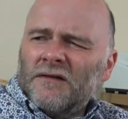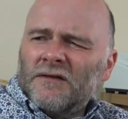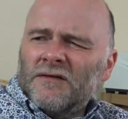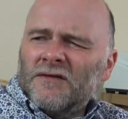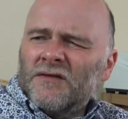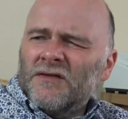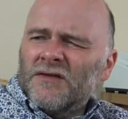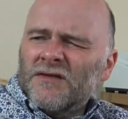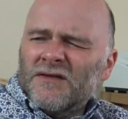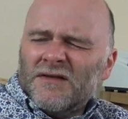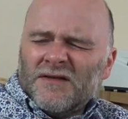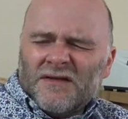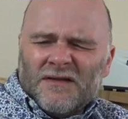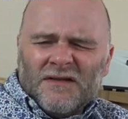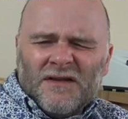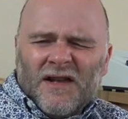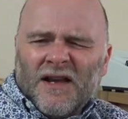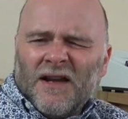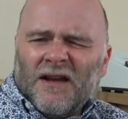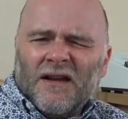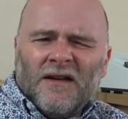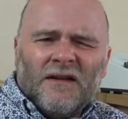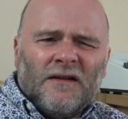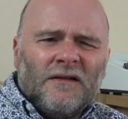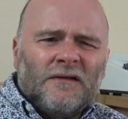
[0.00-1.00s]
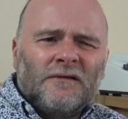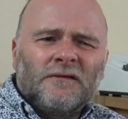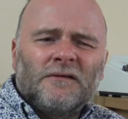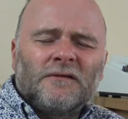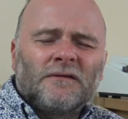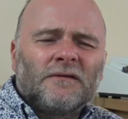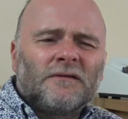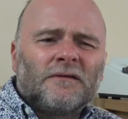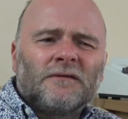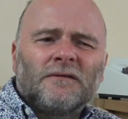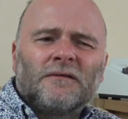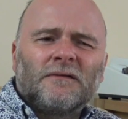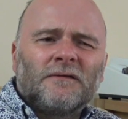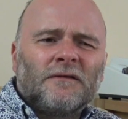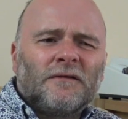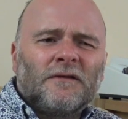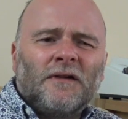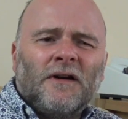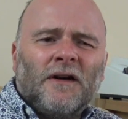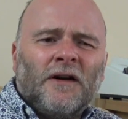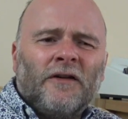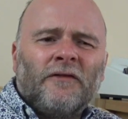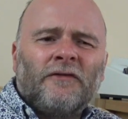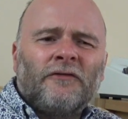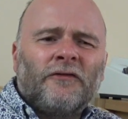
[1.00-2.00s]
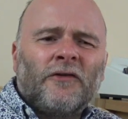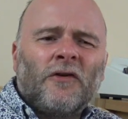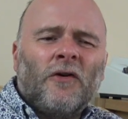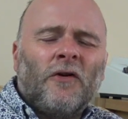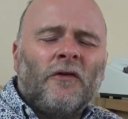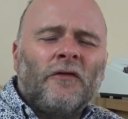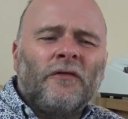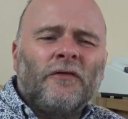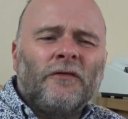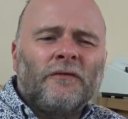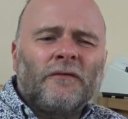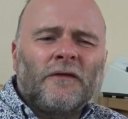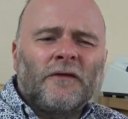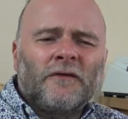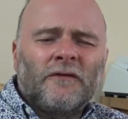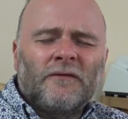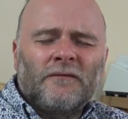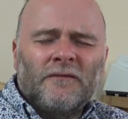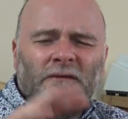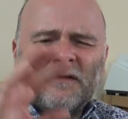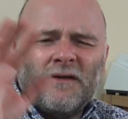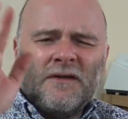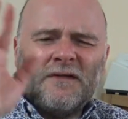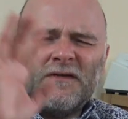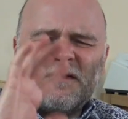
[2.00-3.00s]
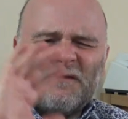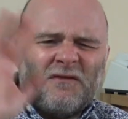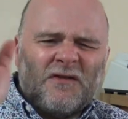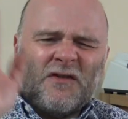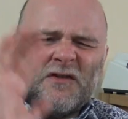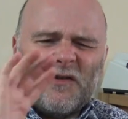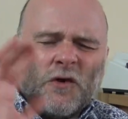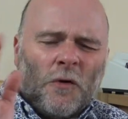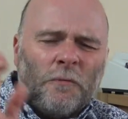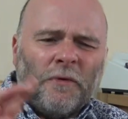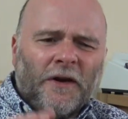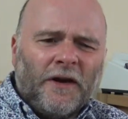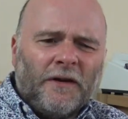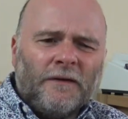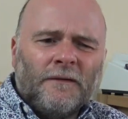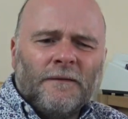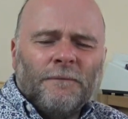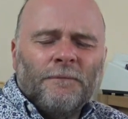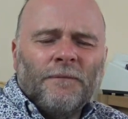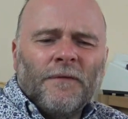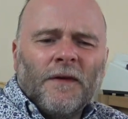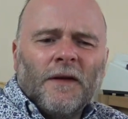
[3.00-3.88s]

just now I've forgotten, just stop it.